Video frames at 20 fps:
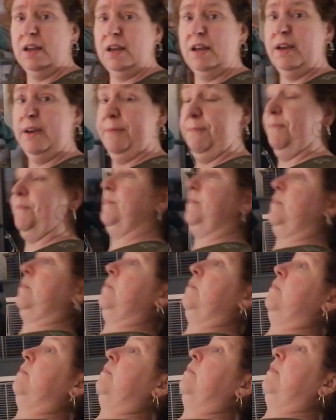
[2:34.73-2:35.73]
um,
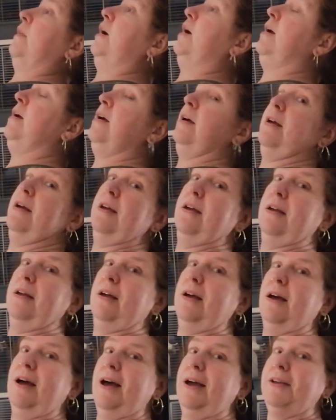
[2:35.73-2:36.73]

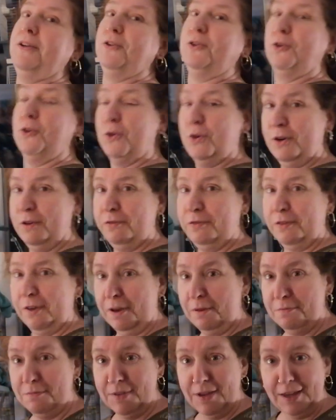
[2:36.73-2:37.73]
I don't know if
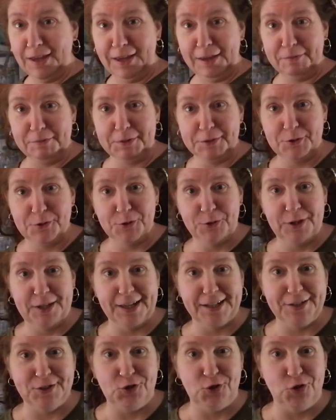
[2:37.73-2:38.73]
I'm able to
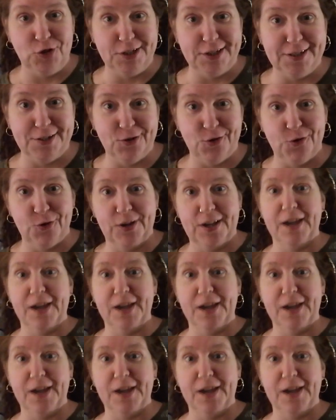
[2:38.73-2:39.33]
catch this on